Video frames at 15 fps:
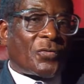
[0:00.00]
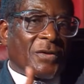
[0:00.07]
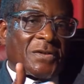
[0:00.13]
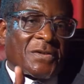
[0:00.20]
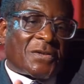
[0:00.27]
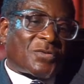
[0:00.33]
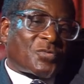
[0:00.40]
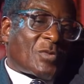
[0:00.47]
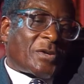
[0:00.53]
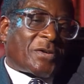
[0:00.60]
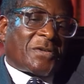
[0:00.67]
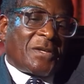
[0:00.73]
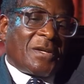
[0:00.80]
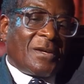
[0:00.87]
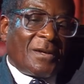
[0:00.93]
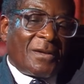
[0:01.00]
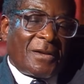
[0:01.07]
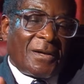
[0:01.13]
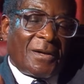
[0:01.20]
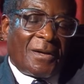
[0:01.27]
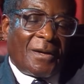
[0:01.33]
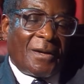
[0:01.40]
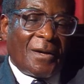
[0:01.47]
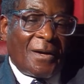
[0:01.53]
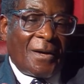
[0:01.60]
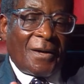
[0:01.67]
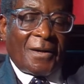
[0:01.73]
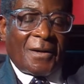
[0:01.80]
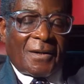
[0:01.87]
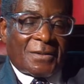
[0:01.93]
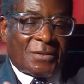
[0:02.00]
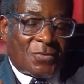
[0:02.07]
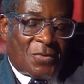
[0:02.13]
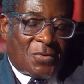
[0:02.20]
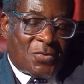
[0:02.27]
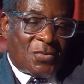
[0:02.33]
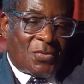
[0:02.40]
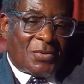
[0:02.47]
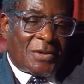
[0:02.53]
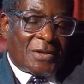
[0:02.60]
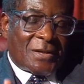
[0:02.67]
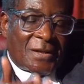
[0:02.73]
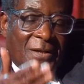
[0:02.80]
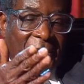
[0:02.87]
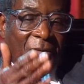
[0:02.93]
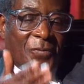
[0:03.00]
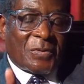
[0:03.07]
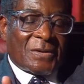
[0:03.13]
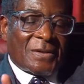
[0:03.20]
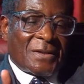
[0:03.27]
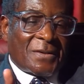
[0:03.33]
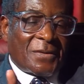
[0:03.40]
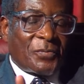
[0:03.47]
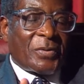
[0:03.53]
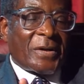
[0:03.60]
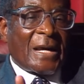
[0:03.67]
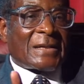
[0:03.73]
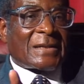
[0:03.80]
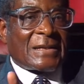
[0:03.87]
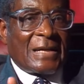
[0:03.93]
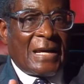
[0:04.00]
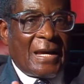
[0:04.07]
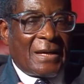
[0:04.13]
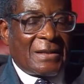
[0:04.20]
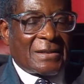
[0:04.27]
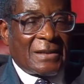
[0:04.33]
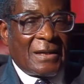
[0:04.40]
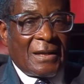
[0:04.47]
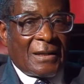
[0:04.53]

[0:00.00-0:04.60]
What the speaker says: This is what the so-called opposition press says.